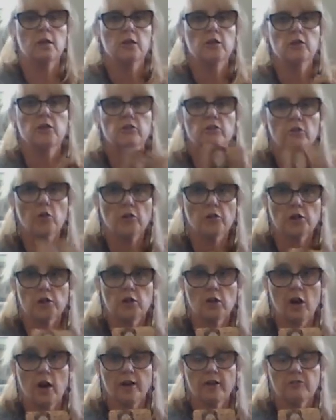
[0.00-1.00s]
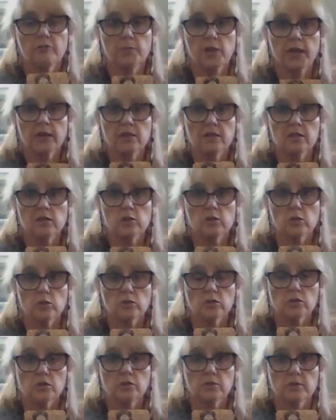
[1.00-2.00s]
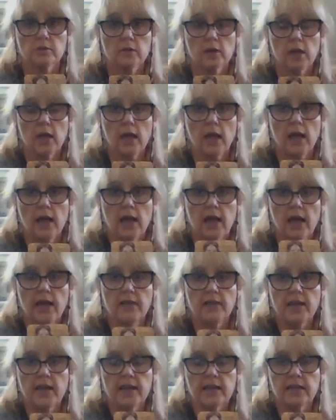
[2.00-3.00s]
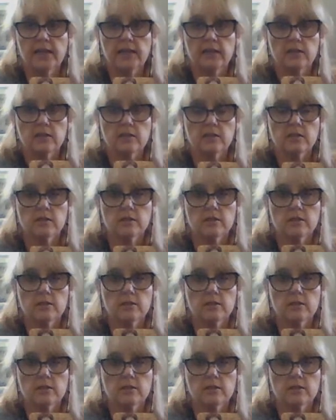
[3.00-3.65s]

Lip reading: you've got the Nine of Pentacles. And that is